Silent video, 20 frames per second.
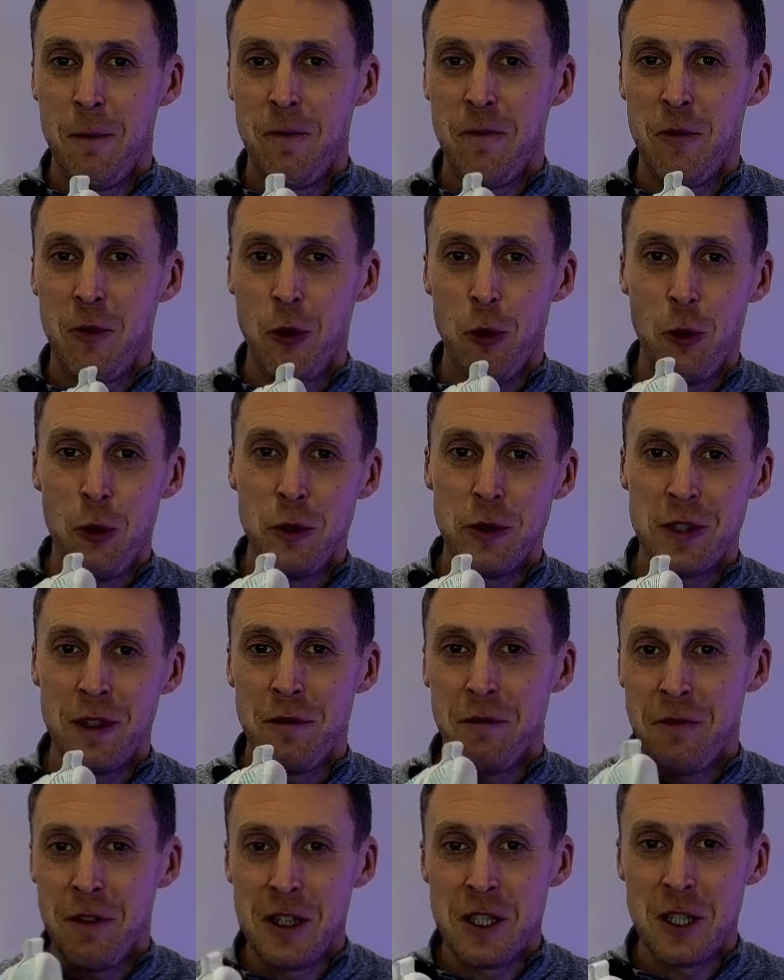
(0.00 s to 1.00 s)
for those
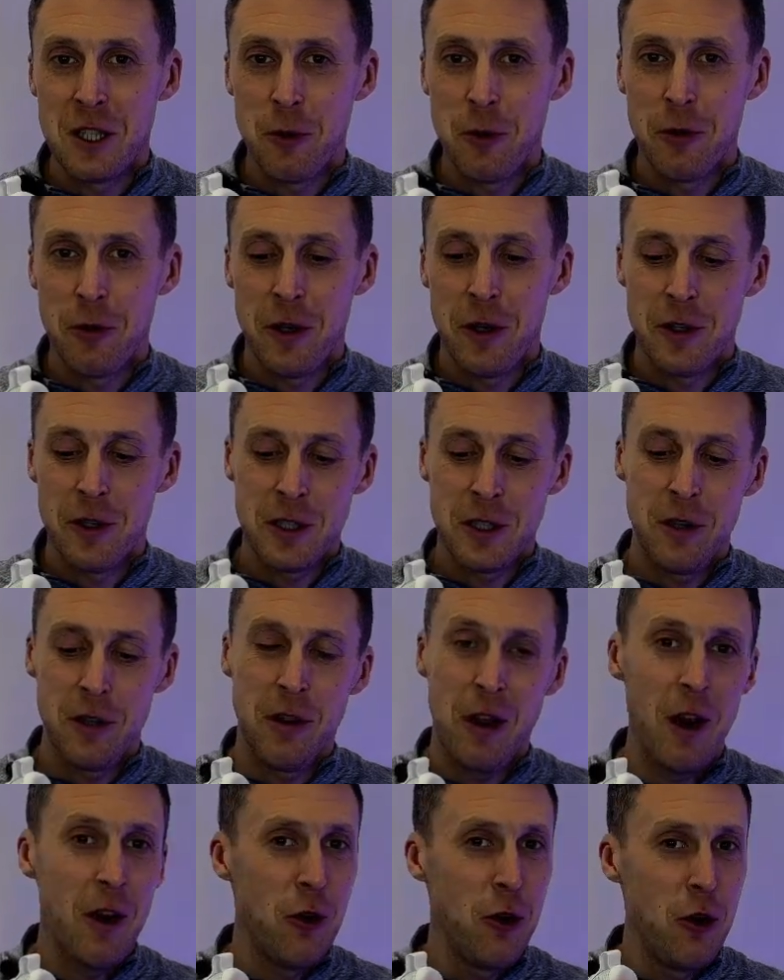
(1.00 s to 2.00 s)
invincible runners out
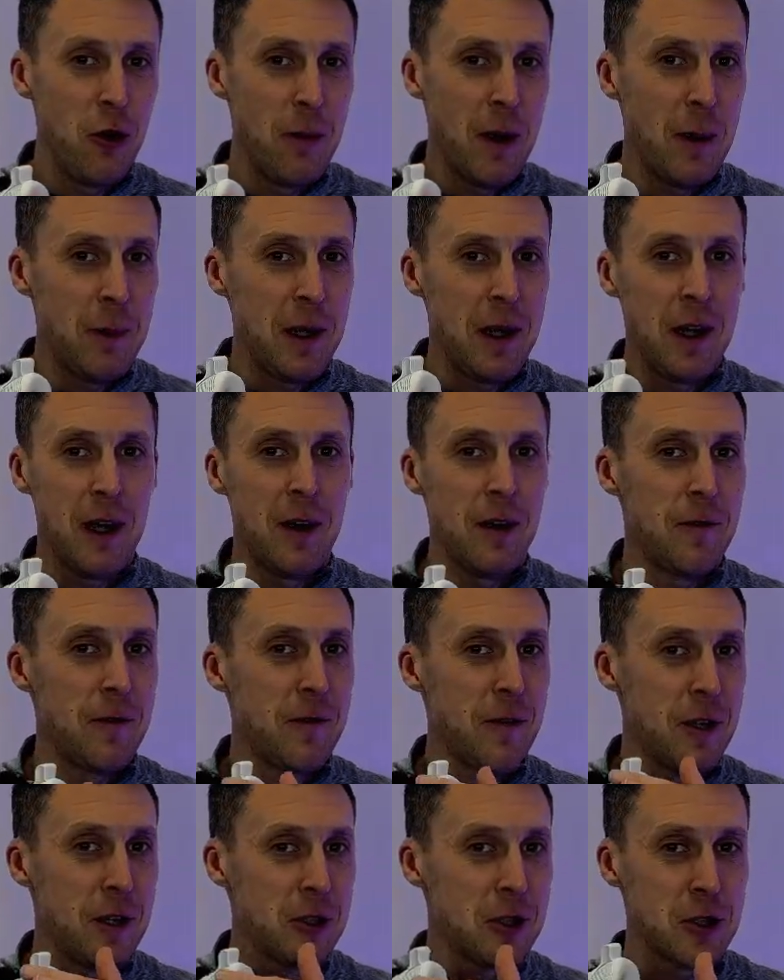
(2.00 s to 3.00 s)
there who maybe have
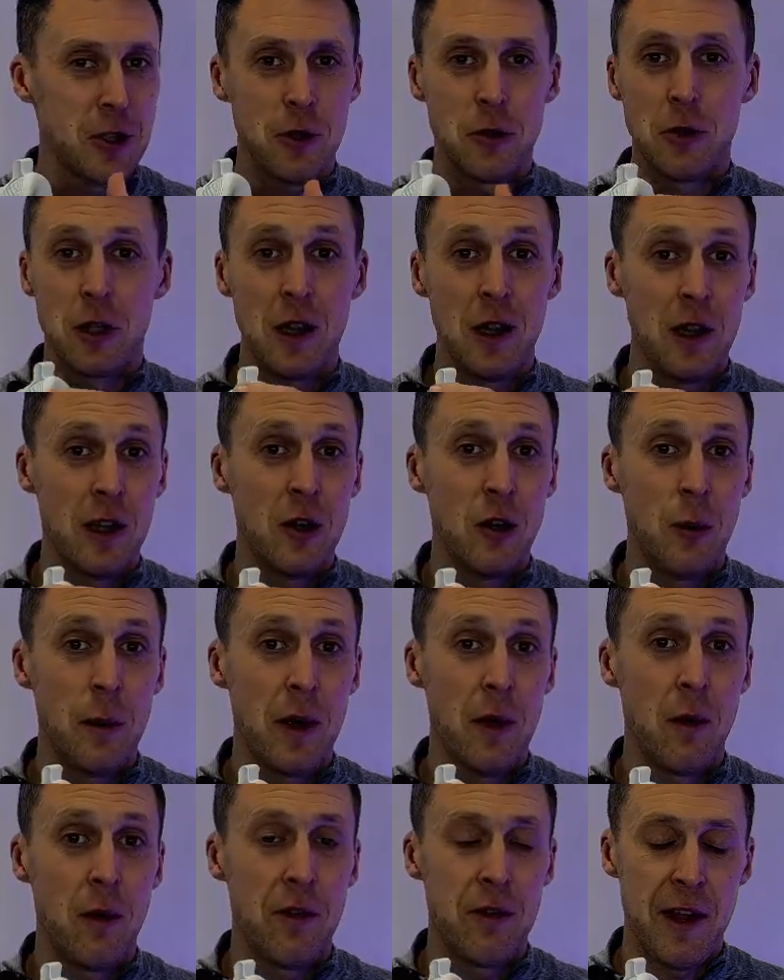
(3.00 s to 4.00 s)
struggled a little
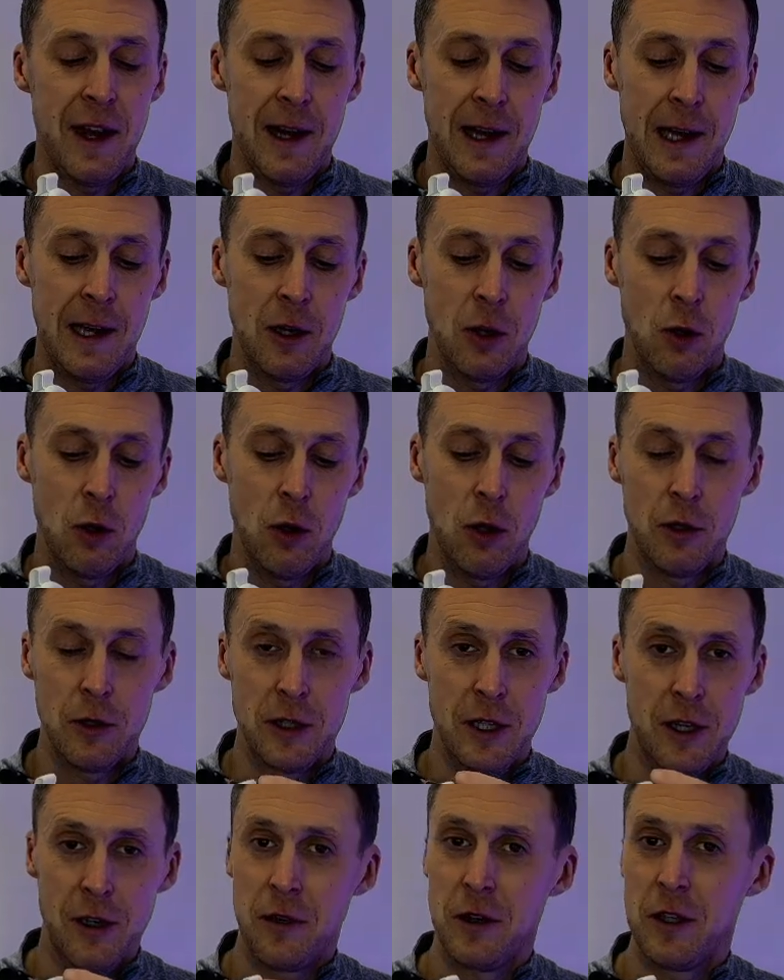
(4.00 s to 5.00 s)
bit with that ankle
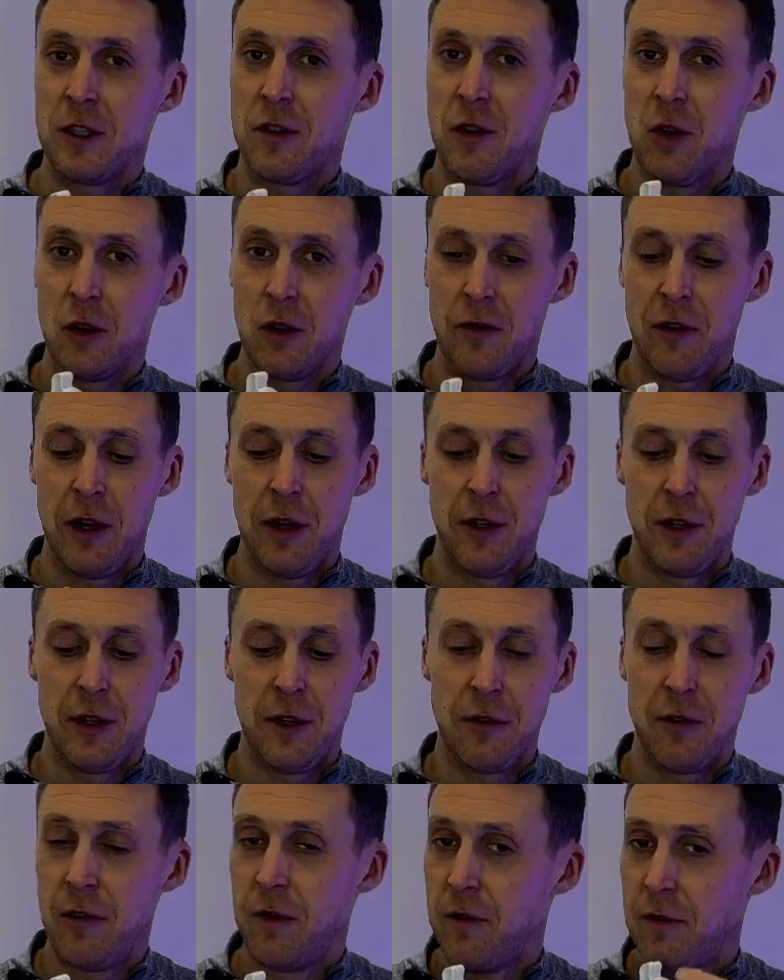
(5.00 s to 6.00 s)
lockdown, this feels very
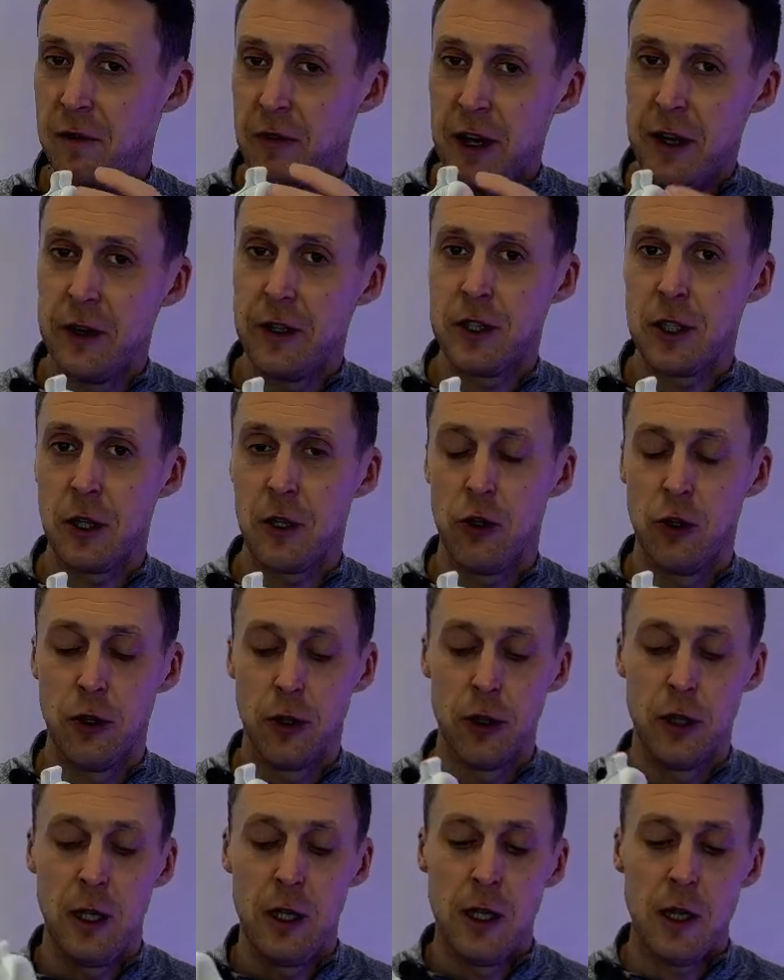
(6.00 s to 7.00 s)
different, very
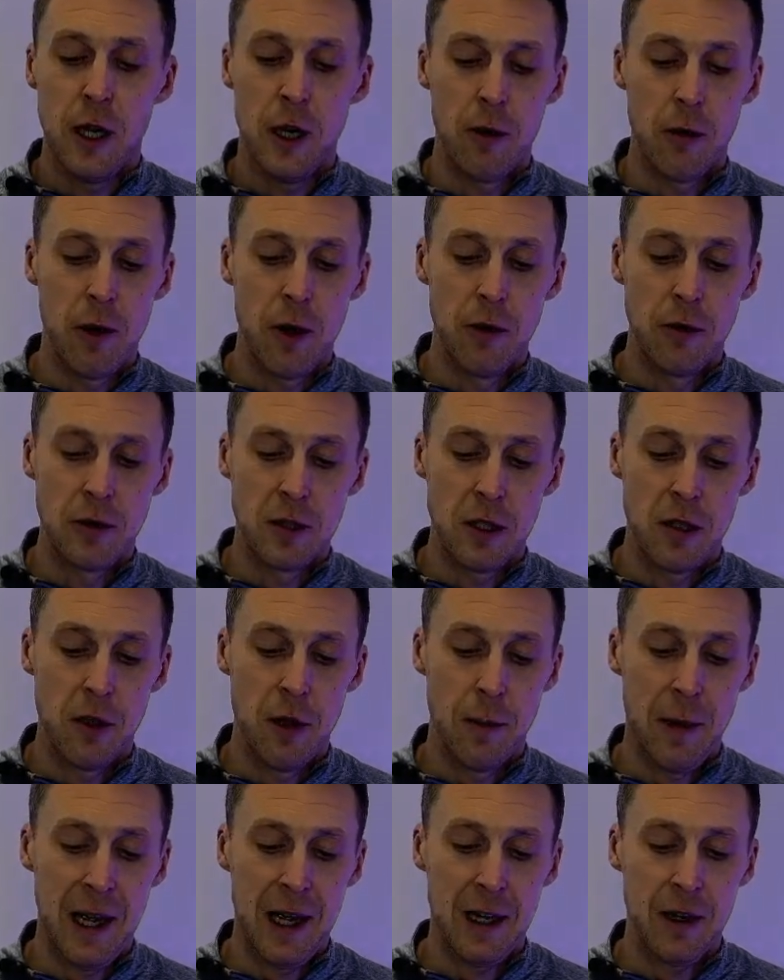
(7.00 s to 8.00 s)
secure around the
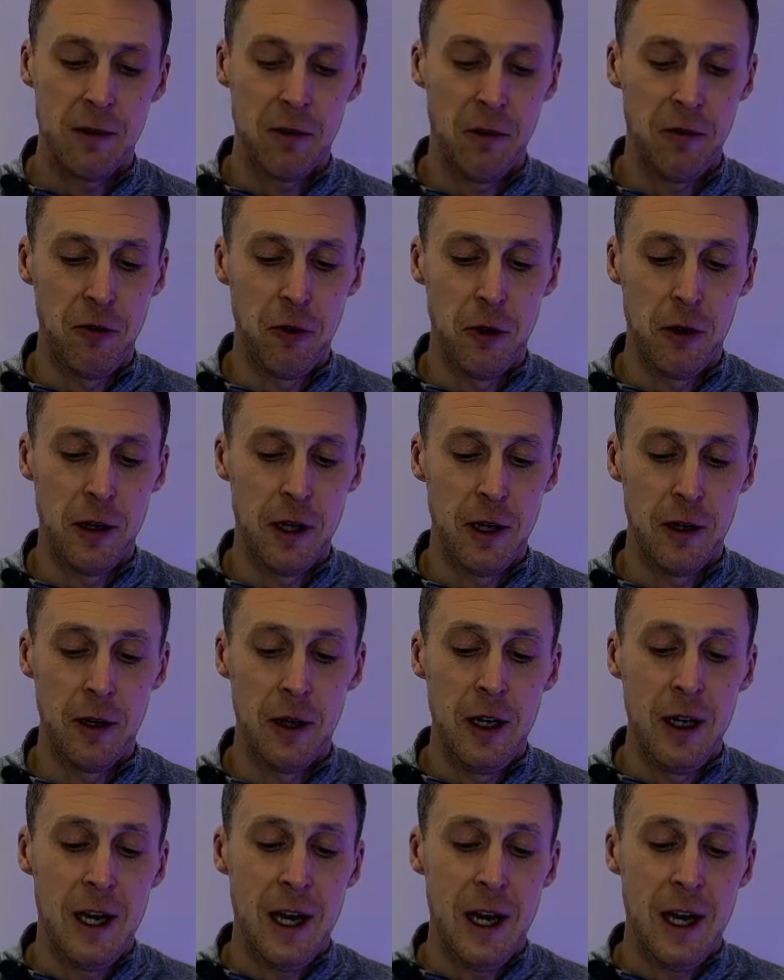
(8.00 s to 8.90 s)
back of the foot there.